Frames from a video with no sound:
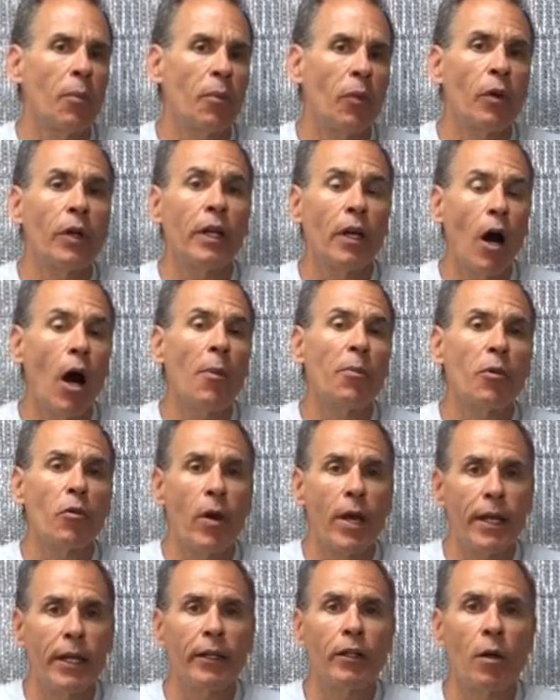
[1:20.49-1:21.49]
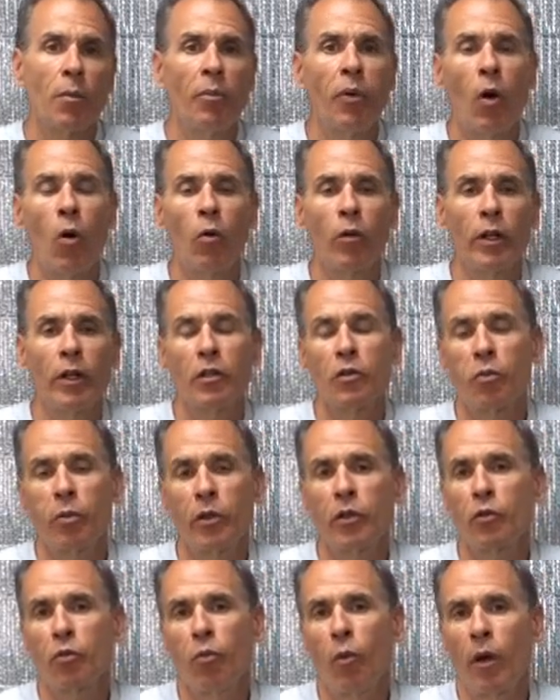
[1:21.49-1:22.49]
putting upgraded components,
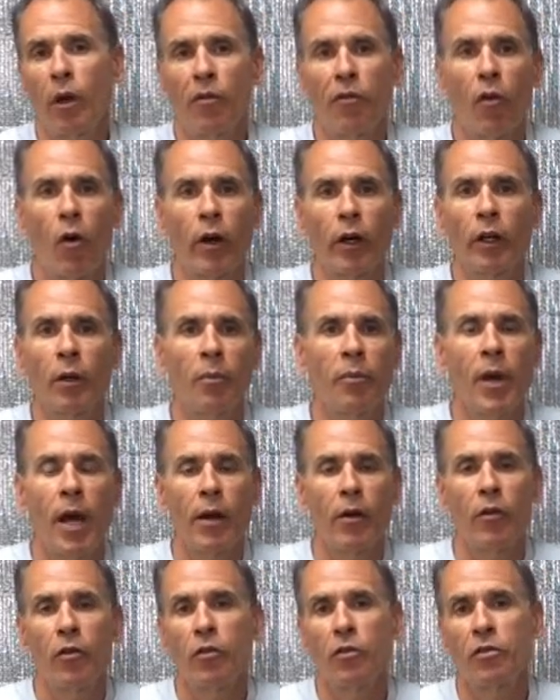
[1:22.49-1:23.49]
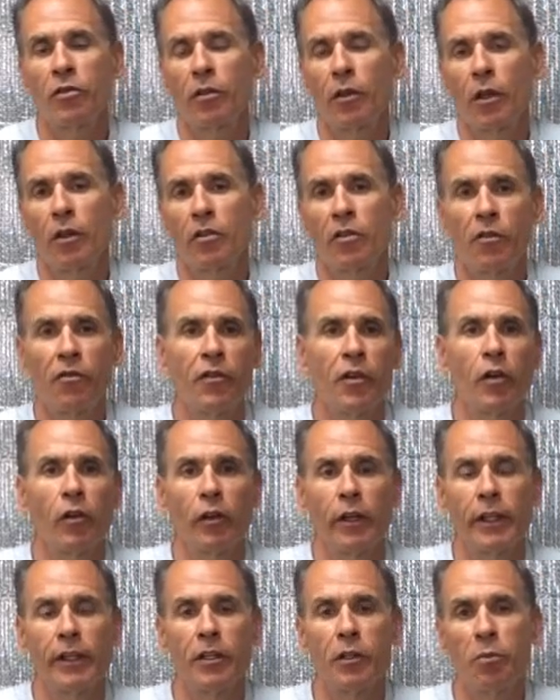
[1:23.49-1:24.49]
which one of our competitors
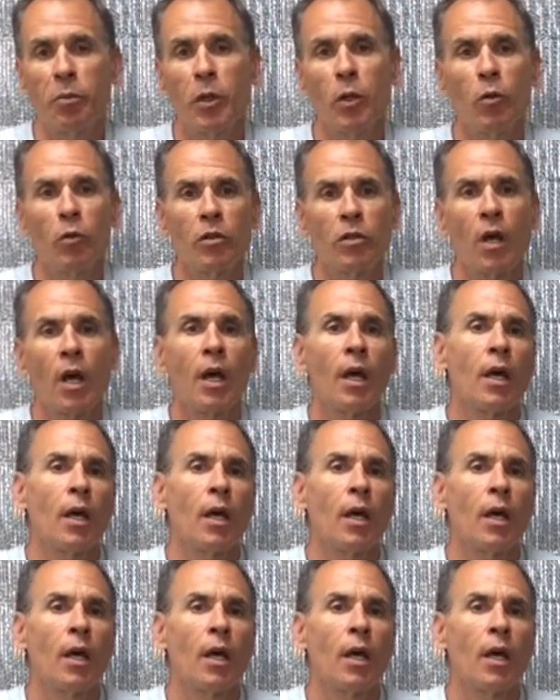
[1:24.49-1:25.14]
severely disputes.